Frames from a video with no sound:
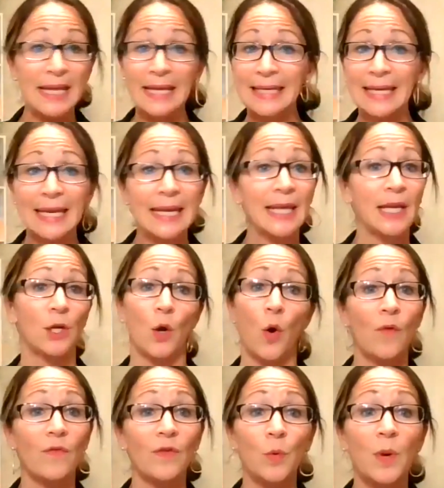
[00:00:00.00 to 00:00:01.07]
and getting it
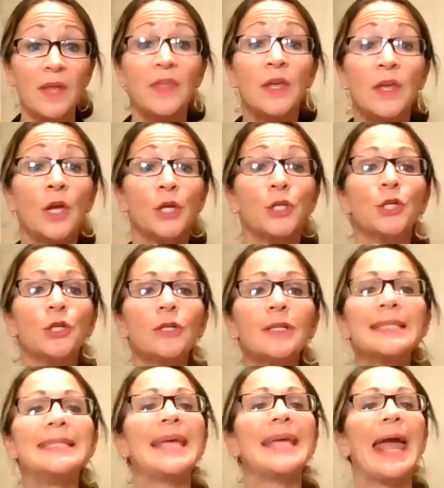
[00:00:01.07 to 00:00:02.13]
over with,
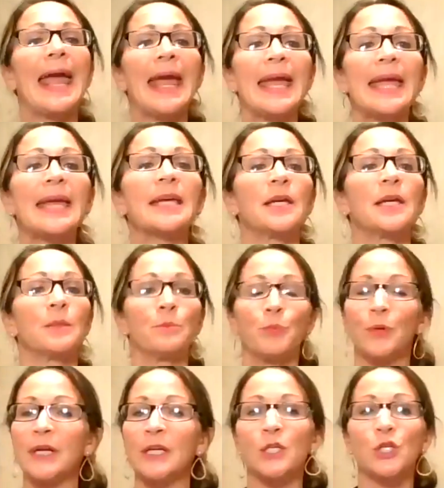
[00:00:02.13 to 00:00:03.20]
your day can
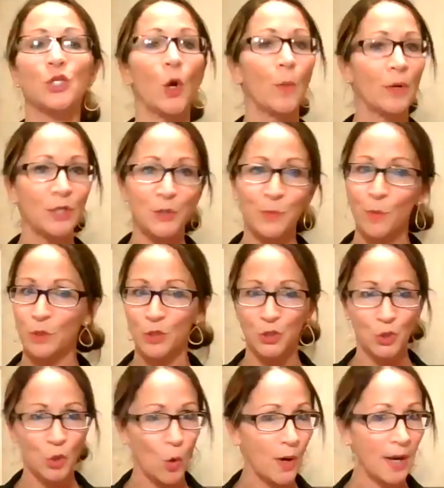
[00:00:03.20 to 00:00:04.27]
bring so much more
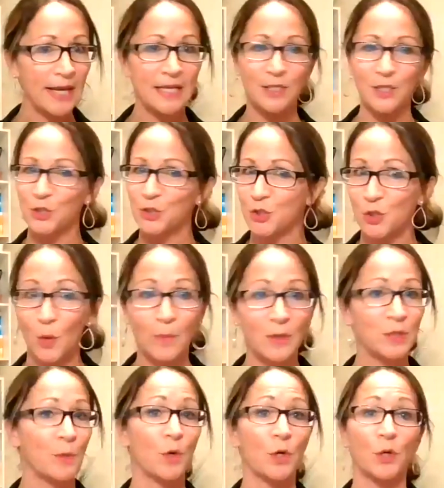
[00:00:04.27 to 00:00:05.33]
joy and so
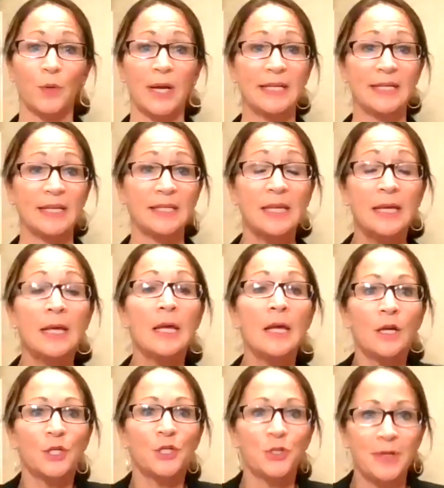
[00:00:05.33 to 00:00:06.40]
much more greatness
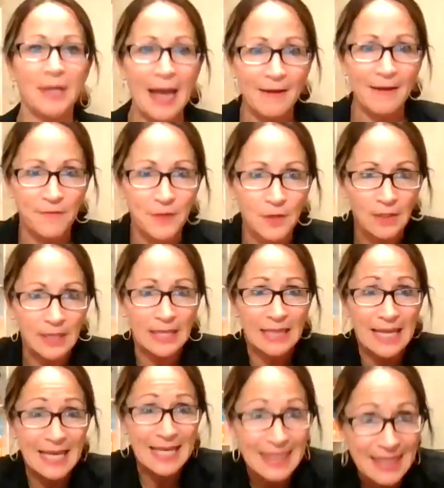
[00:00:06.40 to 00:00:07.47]
because you're not feeling
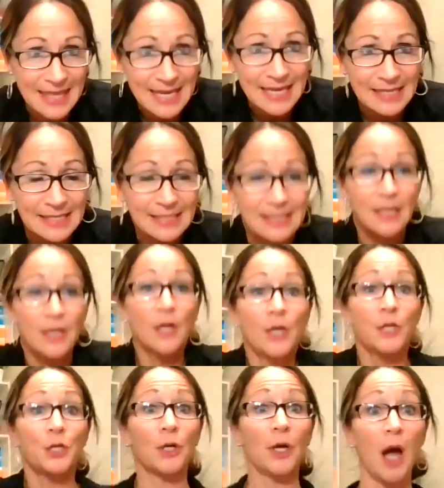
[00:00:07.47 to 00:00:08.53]
like this.
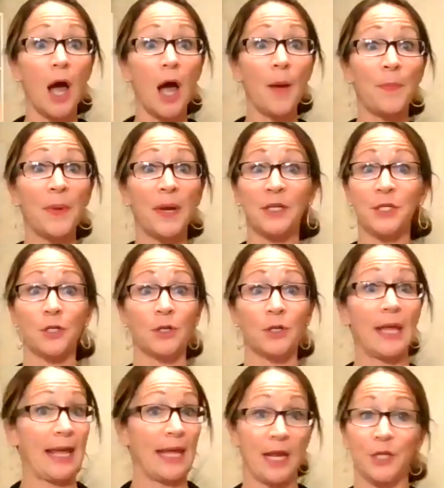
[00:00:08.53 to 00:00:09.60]
You're up and you're
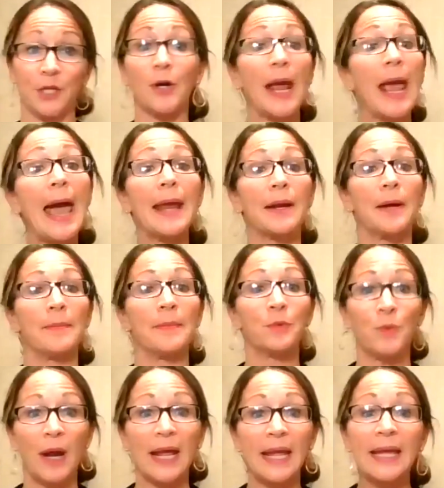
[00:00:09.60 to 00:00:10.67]
at them,
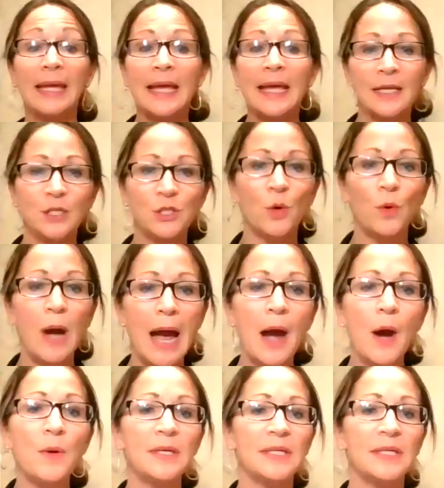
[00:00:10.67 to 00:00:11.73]
right? And so
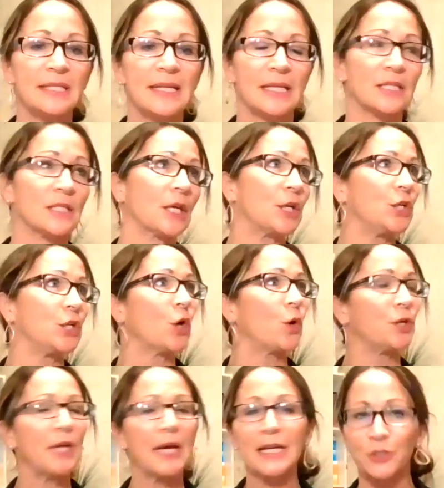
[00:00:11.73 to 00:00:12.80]
how is this? Like, you know,
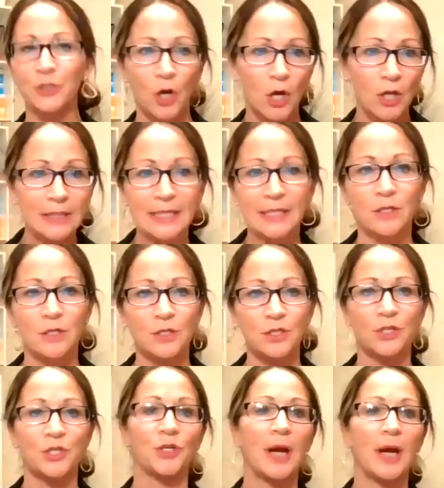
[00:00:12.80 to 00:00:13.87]
you guys are all leaders
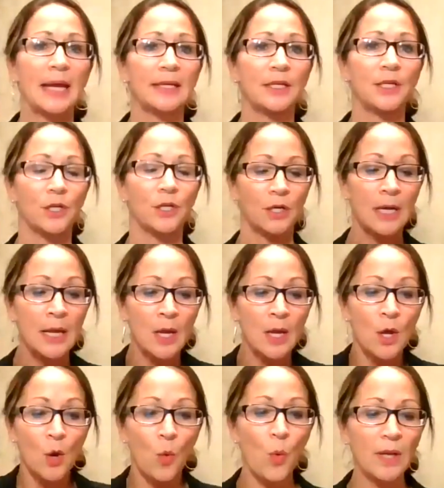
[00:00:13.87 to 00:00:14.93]
because you're on here.
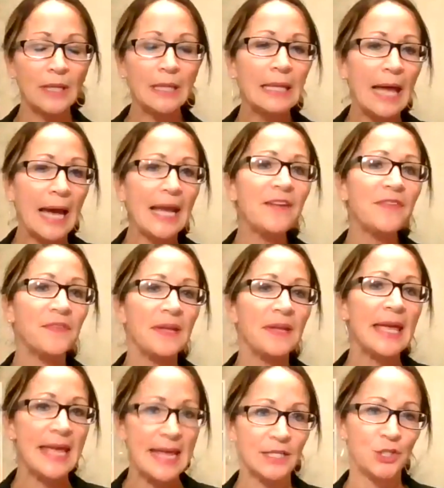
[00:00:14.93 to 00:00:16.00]
When life
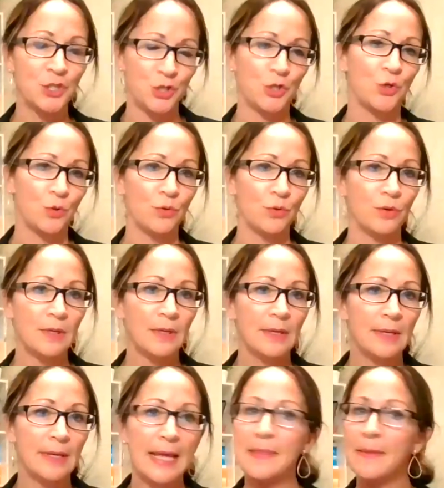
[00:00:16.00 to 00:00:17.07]
hits you
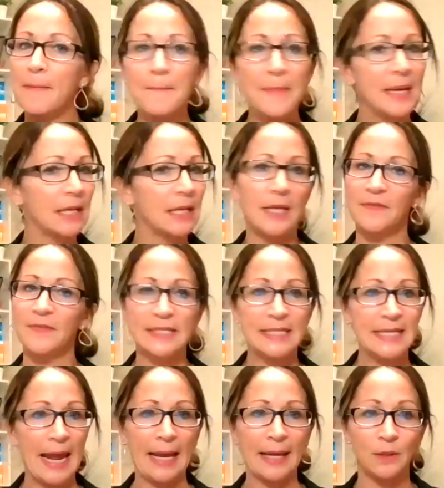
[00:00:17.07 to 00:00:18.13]
in the middle of the
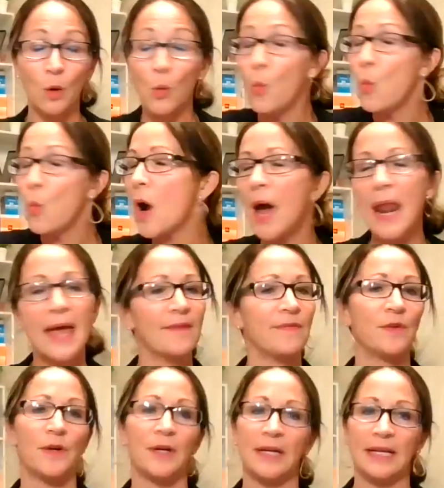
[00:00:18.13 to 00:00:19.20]
day,
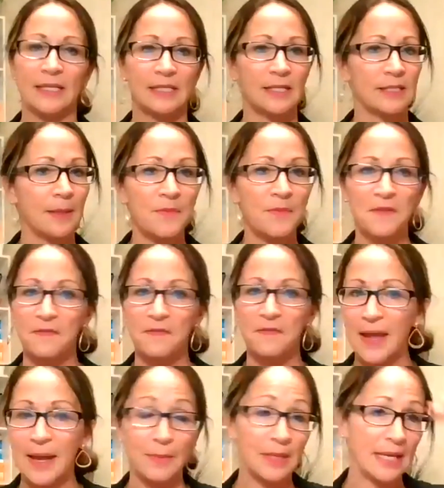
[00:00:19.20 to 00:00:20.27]
whatever it is, something
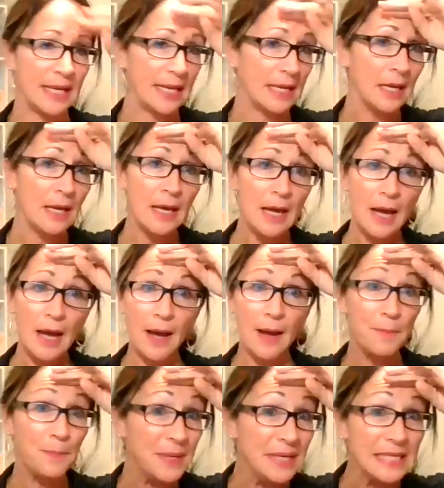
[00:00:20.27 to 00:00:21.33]
family,
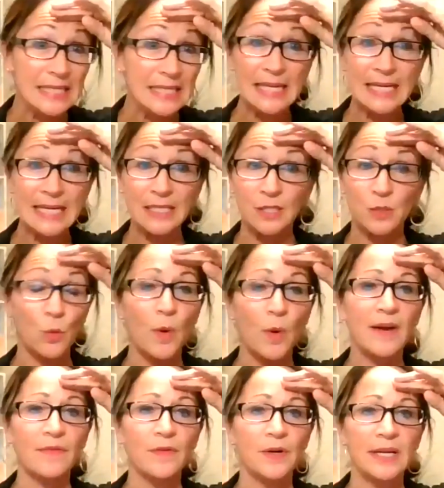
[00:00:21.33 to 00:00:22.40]
business,
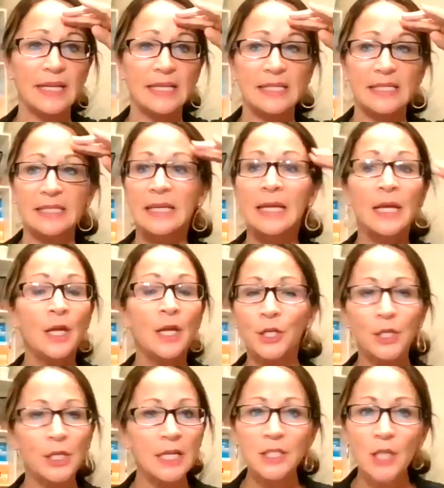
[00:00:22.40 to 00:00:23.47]
whatever it is,
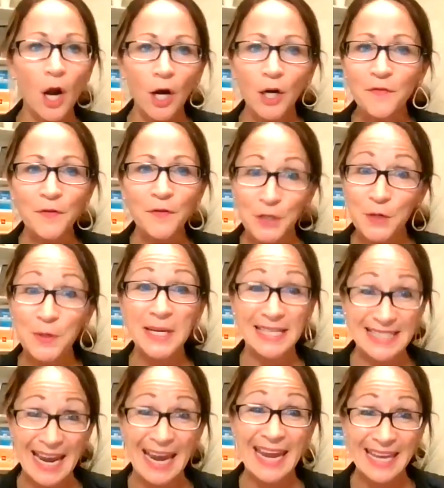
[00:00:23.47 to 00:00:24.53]
it's hard for you to
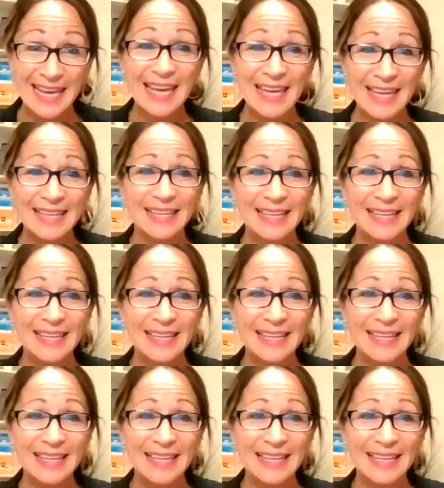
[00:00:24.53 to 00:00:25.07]
take it